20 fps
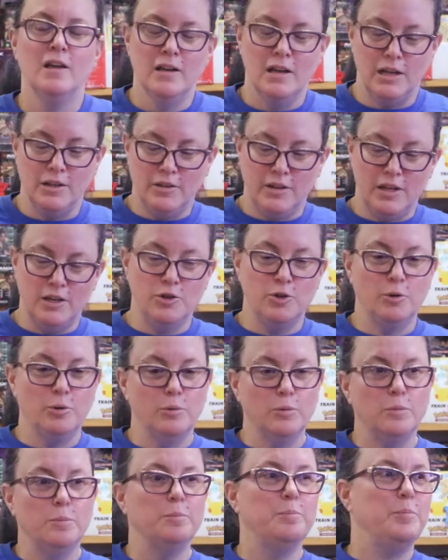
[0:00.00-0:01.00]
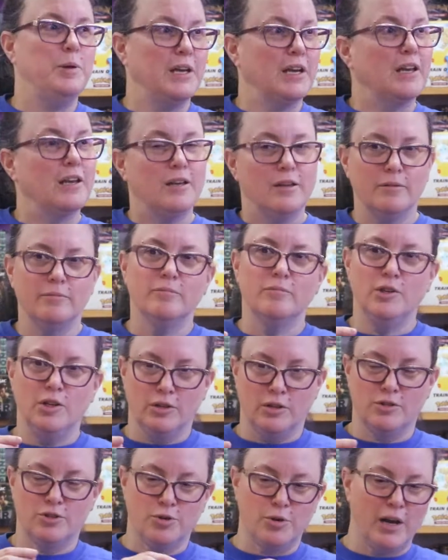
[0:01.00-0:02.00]
And then you pick
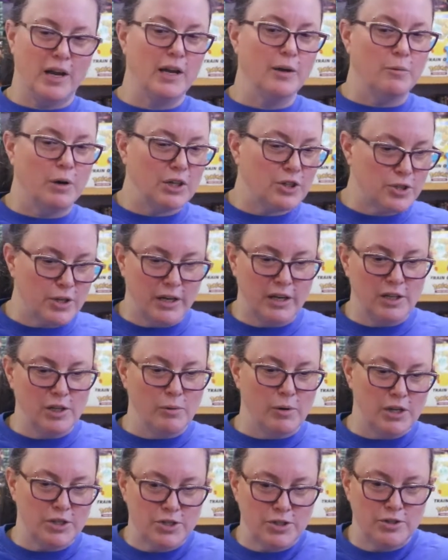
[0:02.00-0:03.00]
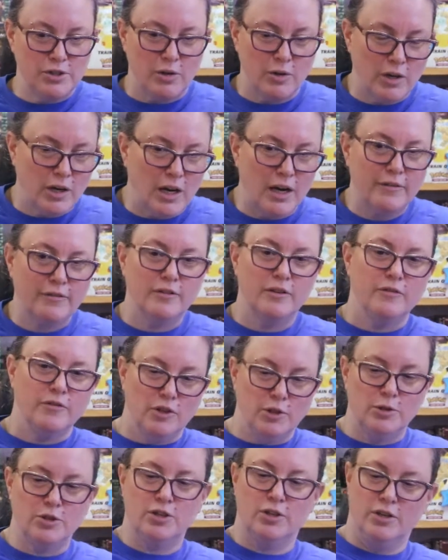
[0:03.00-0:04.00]
your tray, what tray do you want your donut off of,
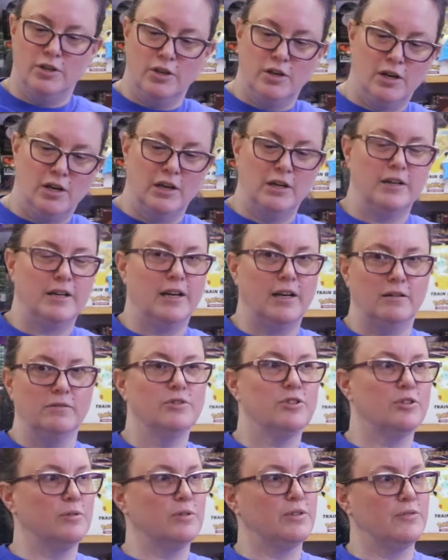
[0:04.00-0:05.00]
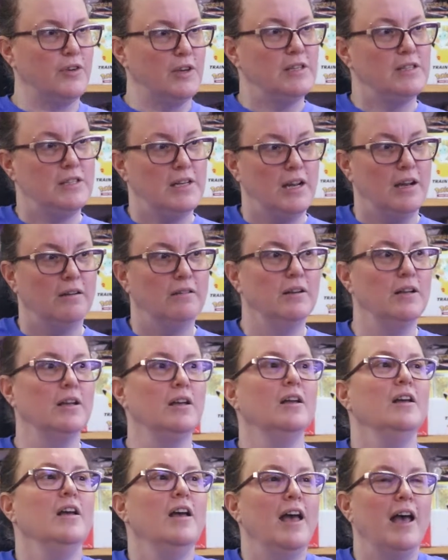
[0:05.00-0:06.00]
and you turn your card down so it's face down.
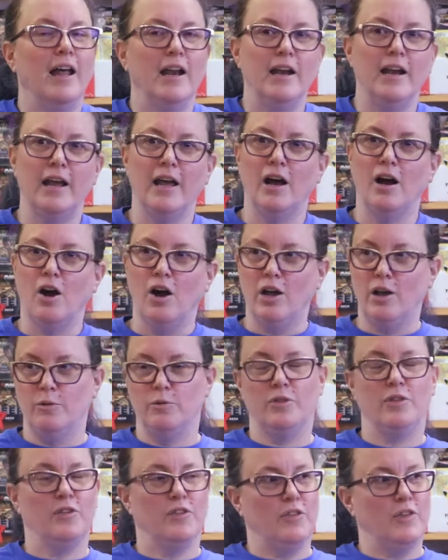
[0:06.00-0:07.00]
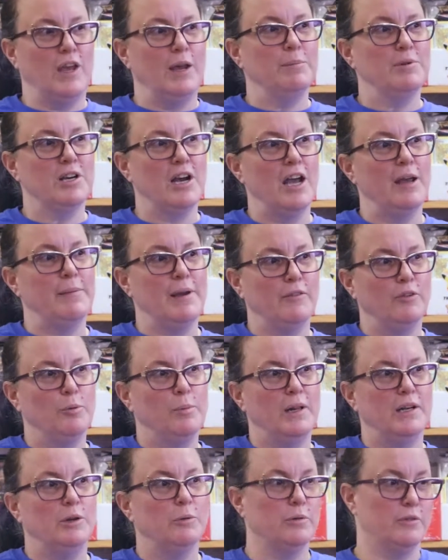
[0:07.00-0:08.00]
And at the same time,
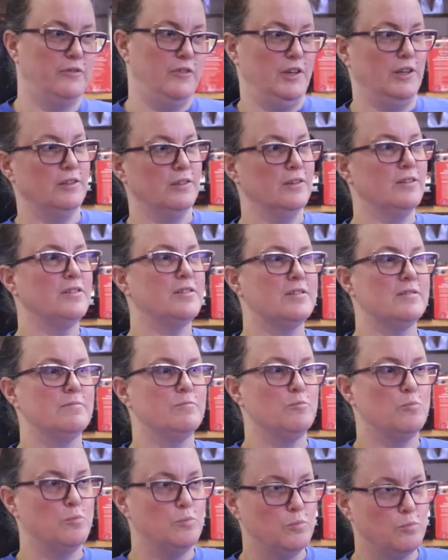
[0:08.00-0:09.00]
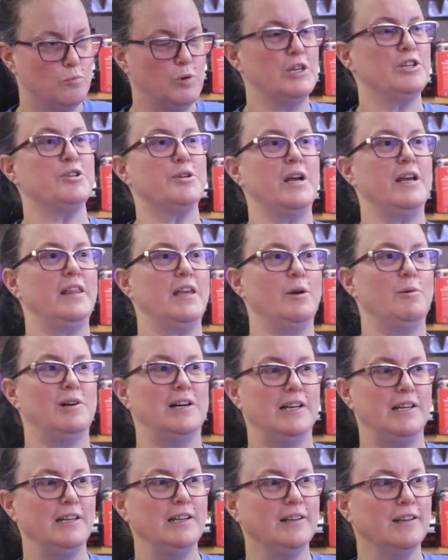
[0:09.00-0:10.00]
everybody reveals what tray they
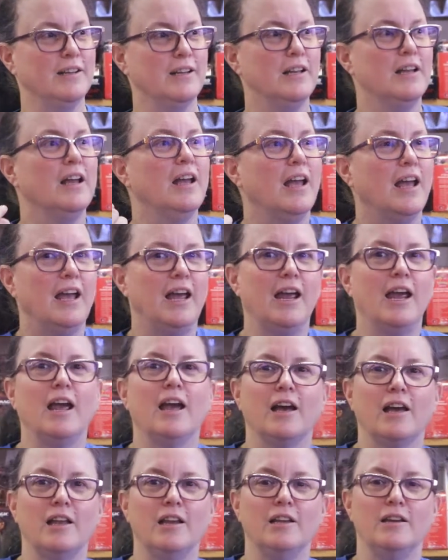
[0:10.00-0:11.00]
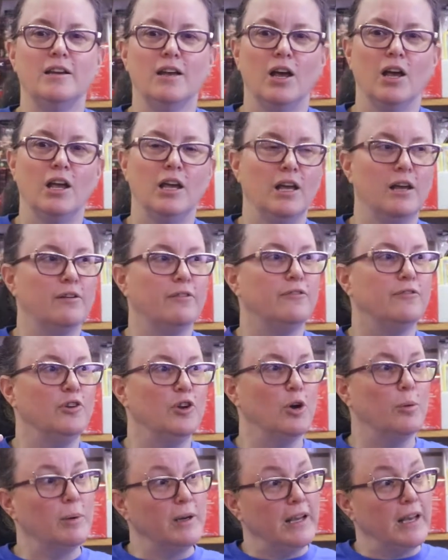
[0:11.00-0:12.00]
wanted. And if
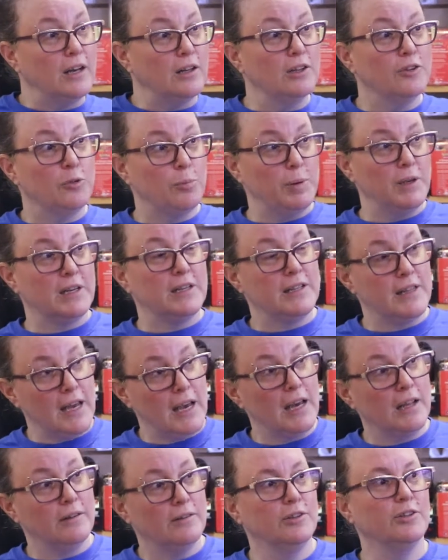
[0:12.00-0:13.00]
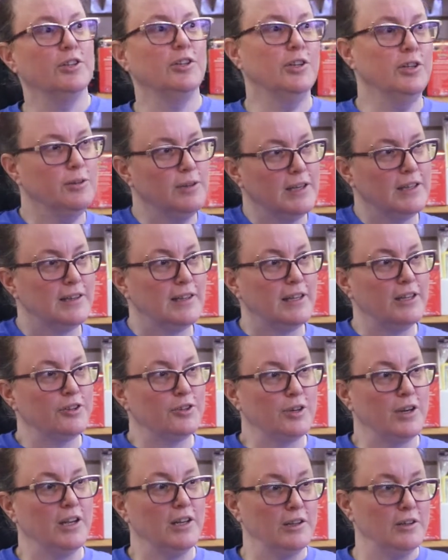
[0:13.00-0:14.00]
nobody else picked that, you get that
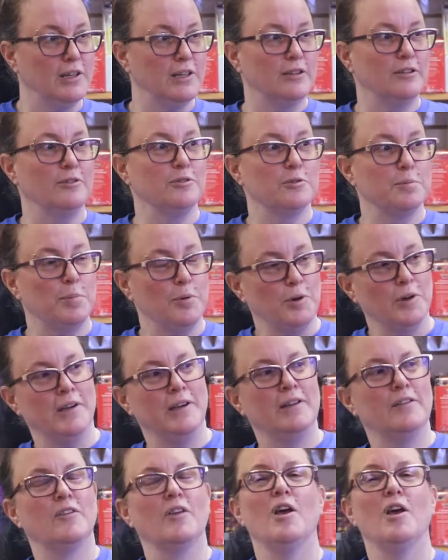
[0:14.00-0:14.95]
tray, you get those points.